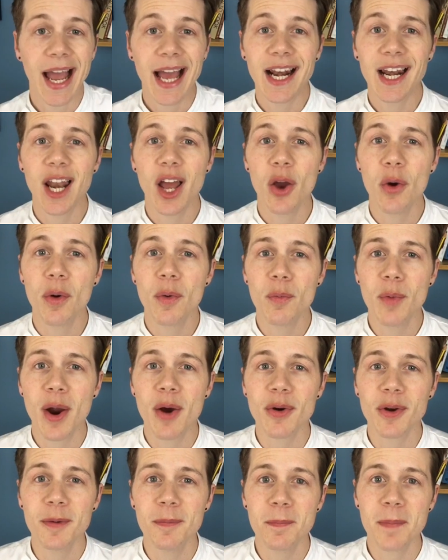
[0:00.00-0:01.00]
Hello and
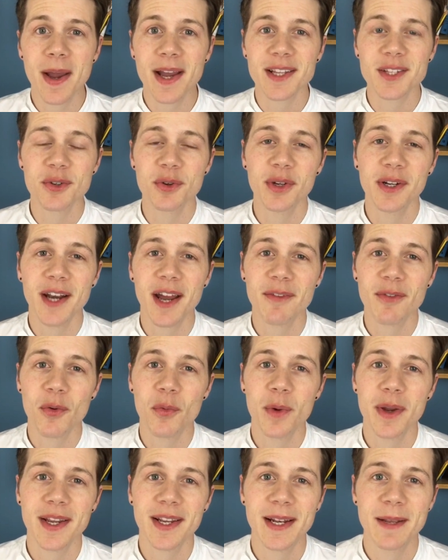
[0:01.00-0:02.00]
welcome back to another
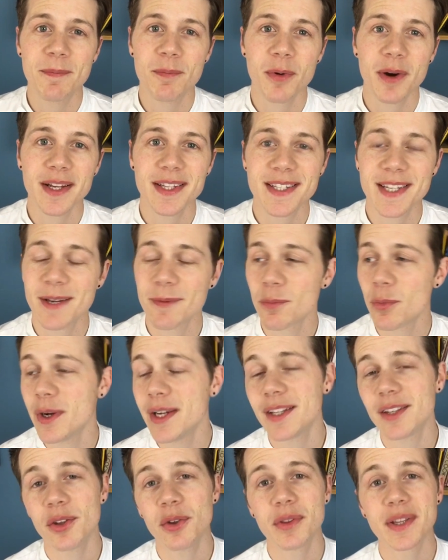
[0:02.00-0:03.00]
weekly bread tip.
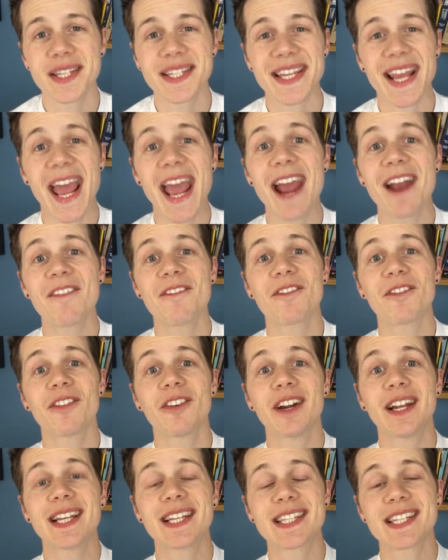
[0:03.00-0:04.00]
We do this
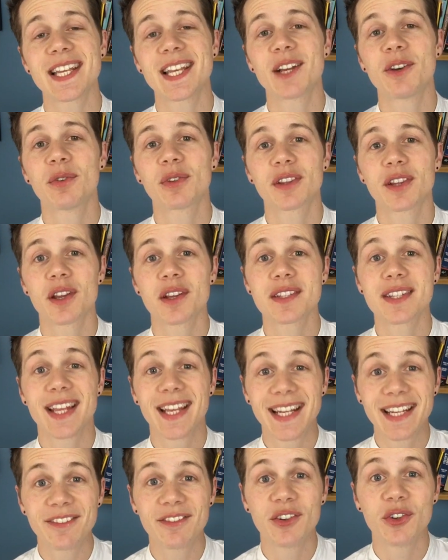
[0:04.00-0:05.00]
every single
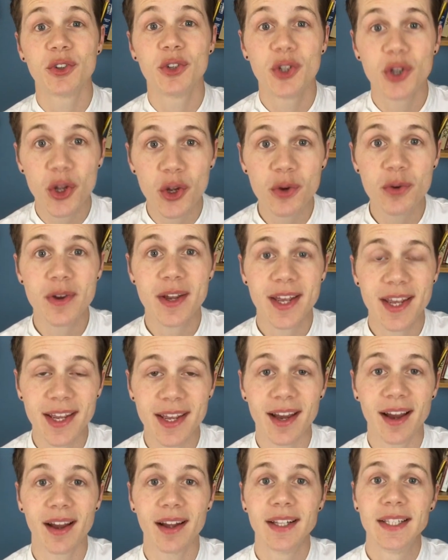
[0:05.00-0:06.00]
Thursday, and if you're new
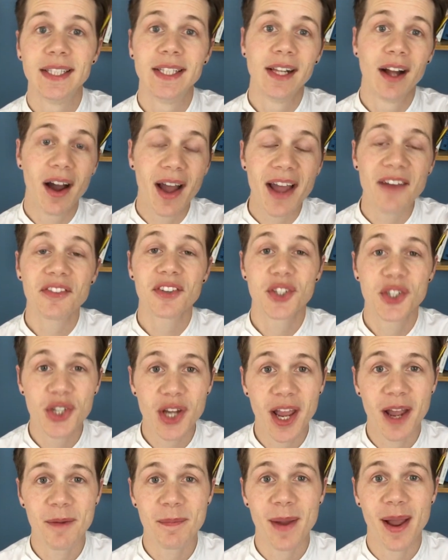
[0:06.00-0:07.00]
here, I have a
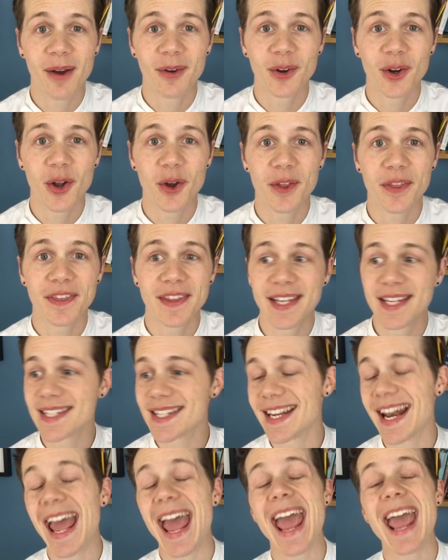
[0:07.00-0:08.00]
chat about a lot of
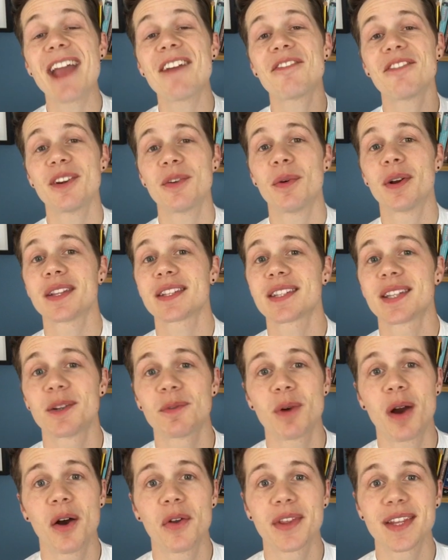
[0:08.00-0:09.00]
things, and every once in
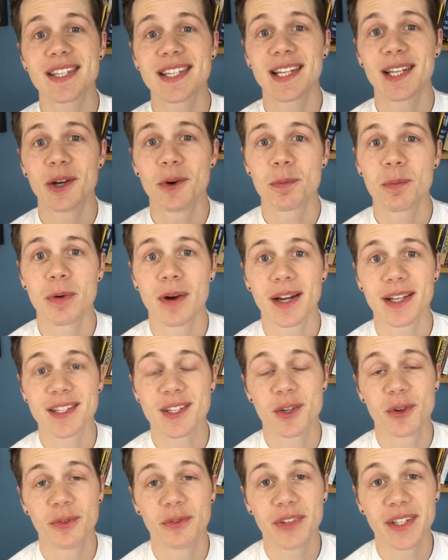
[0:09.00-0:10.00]
a while there's a little
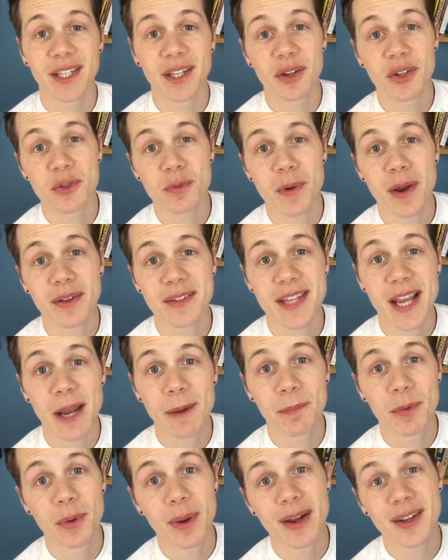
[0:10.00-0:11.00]
practical video as well to
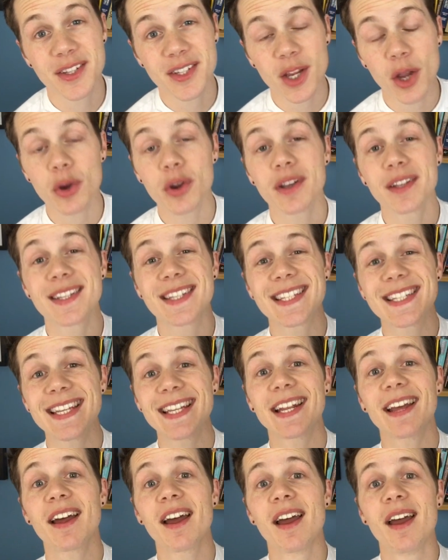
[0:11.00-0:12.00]
help you out, so
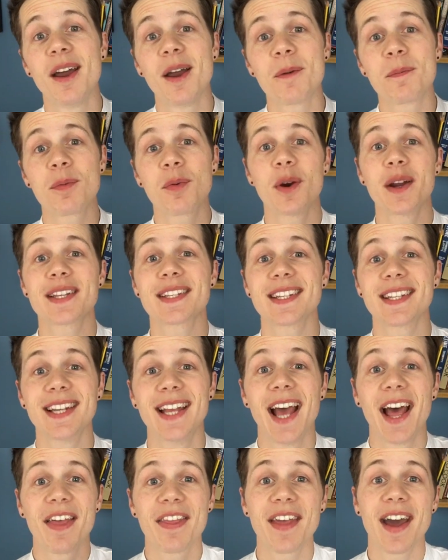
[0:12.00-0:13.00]
consider
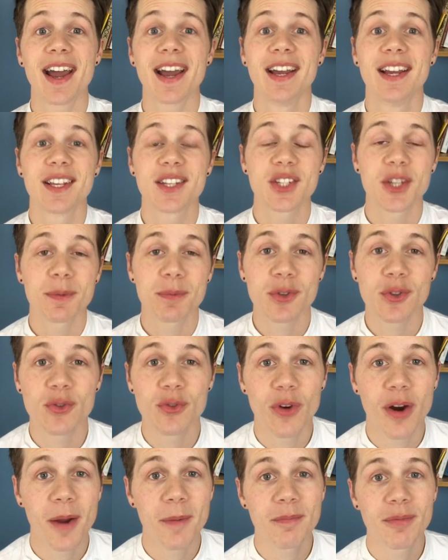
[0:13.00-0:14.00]
pressing that
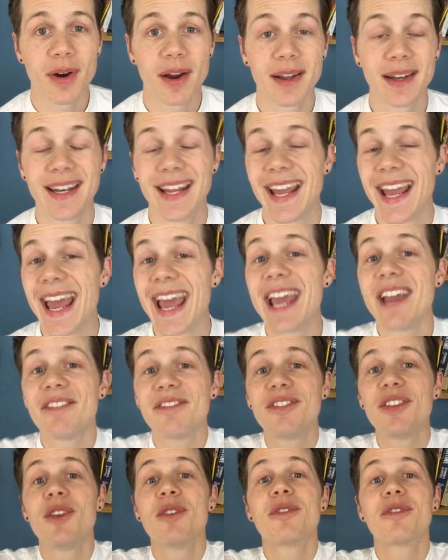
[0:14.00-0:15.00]
subscribe button
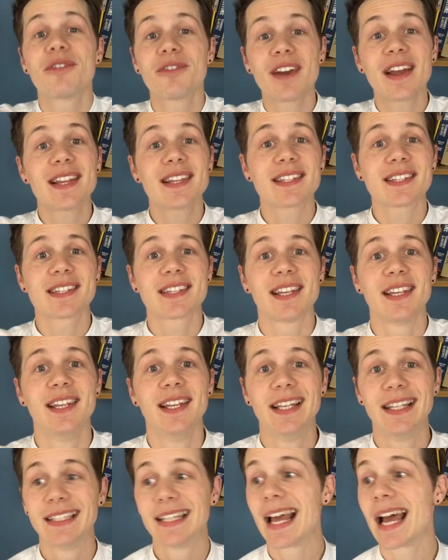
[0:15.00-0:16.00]
if you fancy.
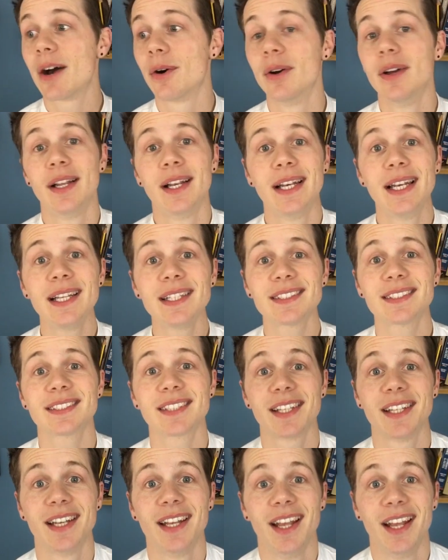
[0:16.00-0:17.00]
Now
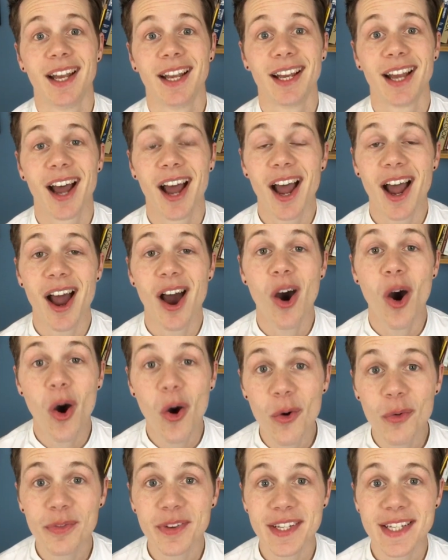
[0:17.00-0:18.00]
listen,
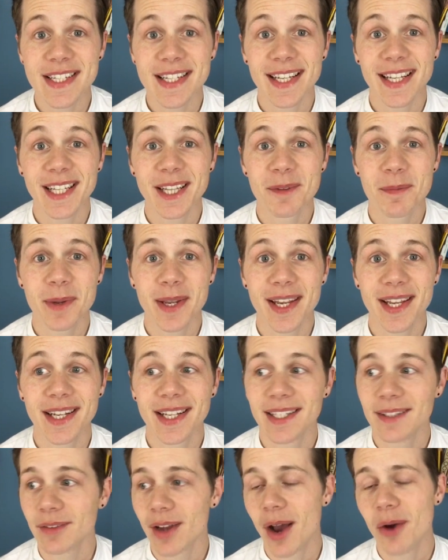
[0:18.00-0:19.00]
obviously in the
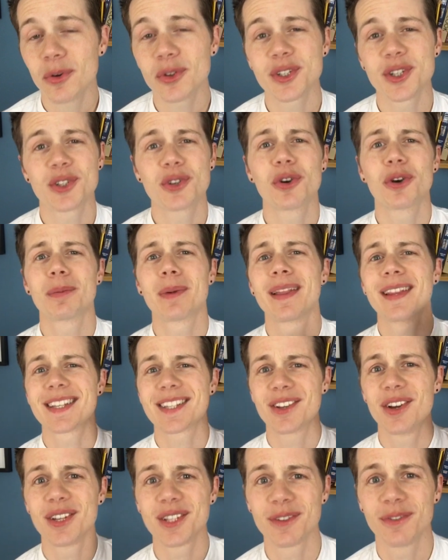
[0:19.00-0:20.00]
beginning I wasn't talking about the
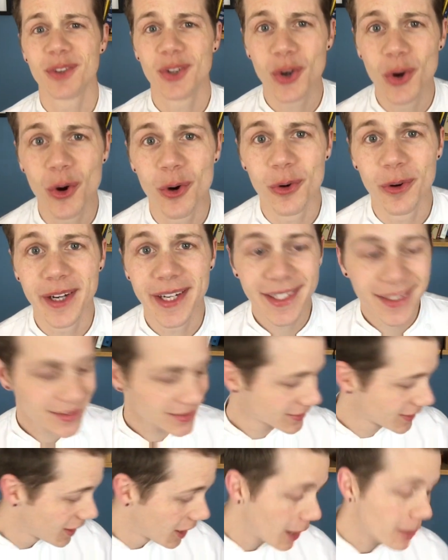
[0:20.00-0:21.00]
size of your
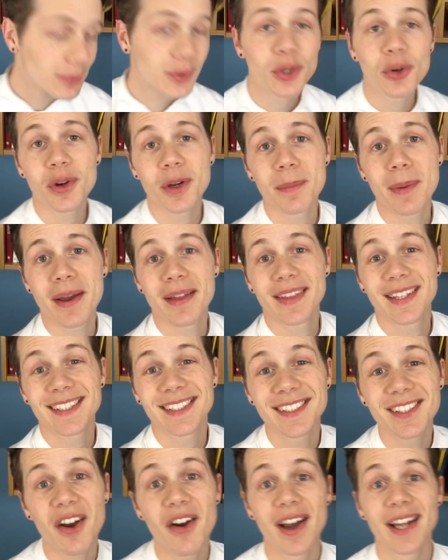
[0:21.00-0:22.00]
ears, I'm talking about the
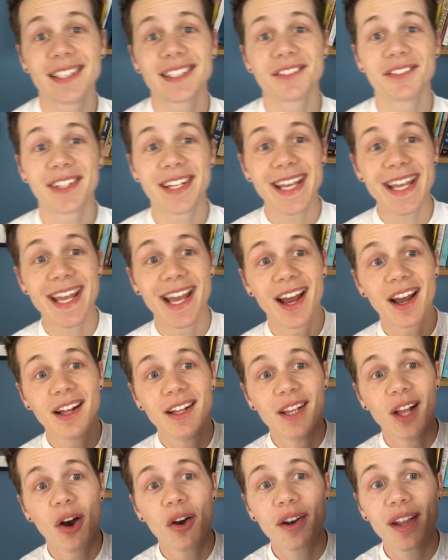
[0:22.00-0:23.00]
size of an ear
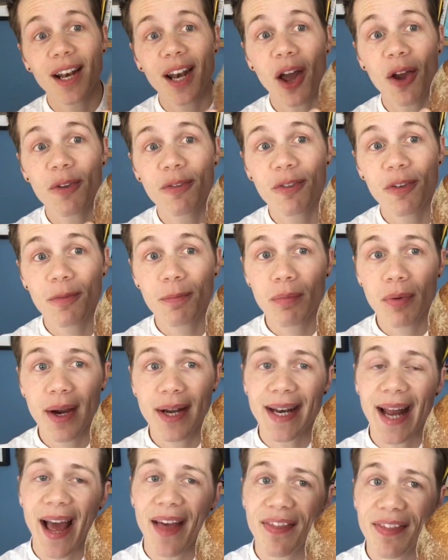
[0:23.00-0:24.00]
on a loaf of
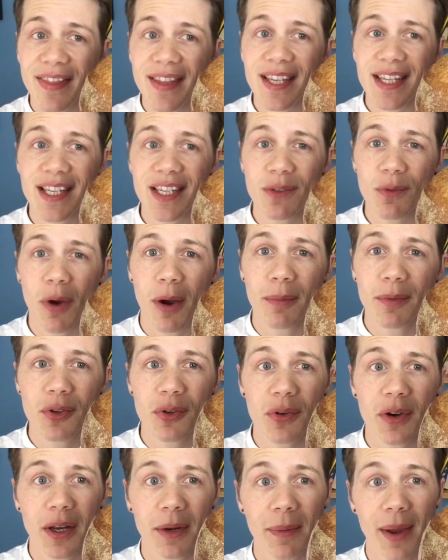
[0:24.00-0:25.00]
bread. And this is what I'm
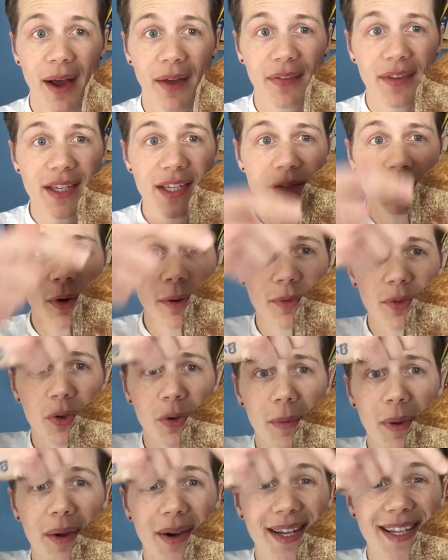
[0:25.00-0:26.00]
talking about, this is what I'm
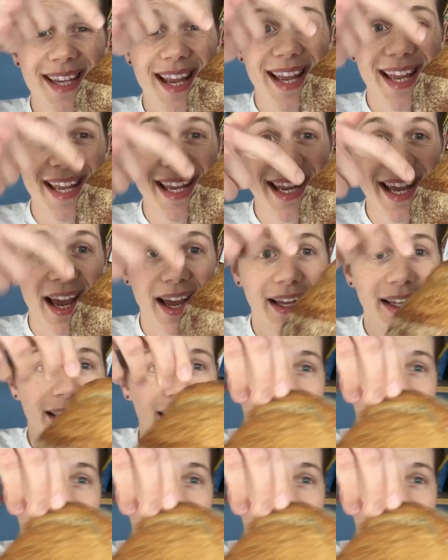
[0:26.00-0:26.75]
talking about when I say ear.